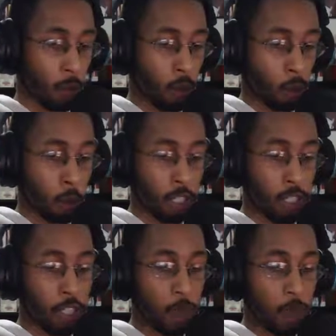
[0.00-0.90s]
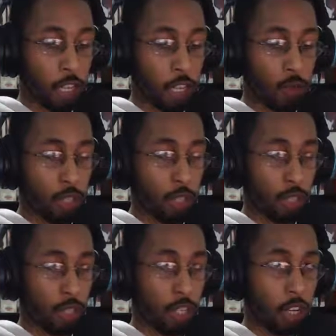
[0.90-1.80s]
which it's going to be interesting to
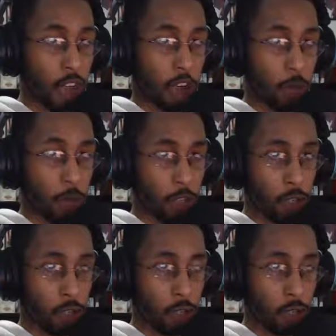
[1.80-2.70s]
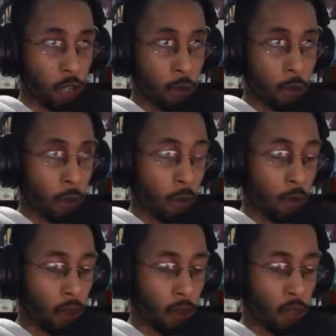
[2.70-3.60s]
see now because
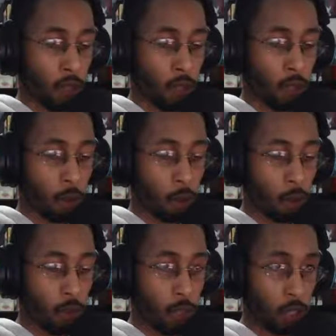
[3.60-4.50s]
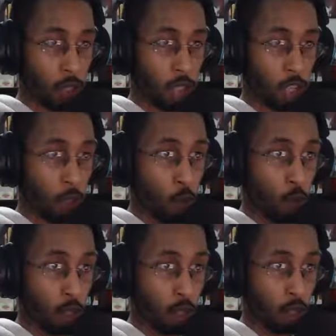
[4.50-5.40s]
previously
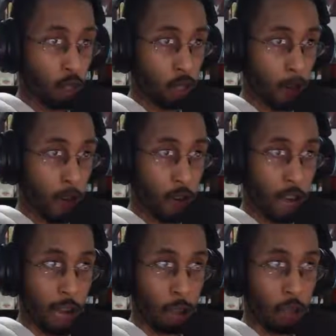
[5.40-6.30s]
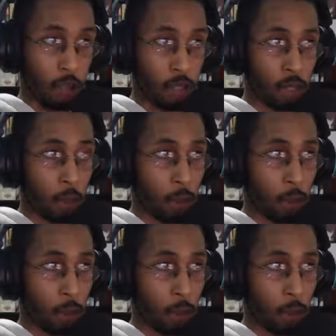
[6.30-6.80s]
the paradigm was